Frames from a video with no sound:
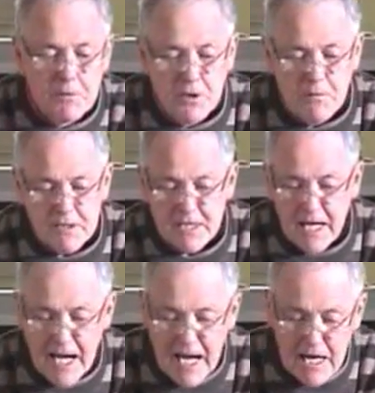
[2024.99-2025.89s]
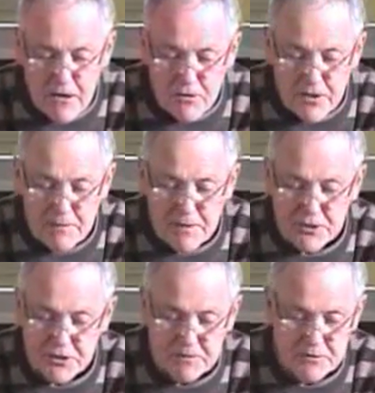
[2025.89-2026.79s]
but no matter how he
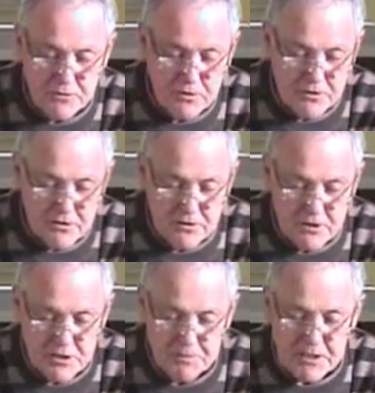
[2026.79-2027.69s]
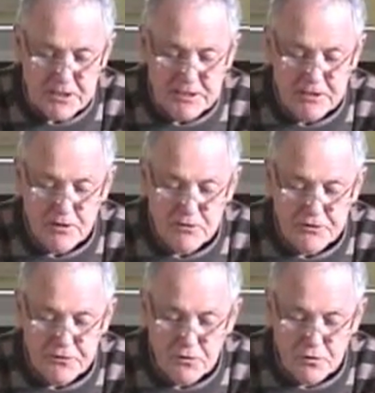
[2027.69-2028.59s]
may seem to others, especially to
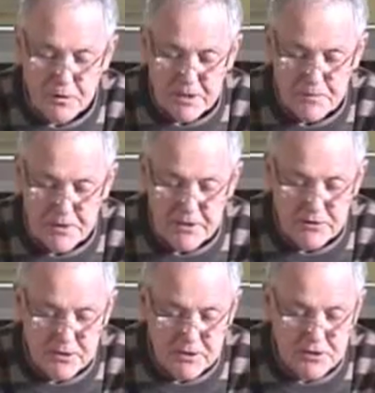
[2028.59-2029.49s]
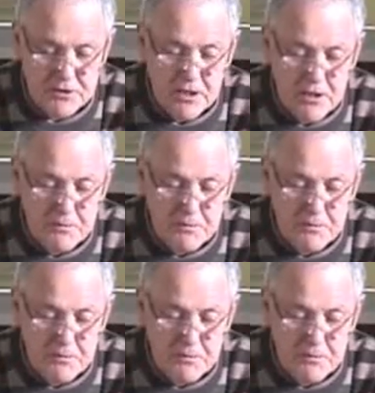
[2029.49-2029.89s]
those fooled by appearances,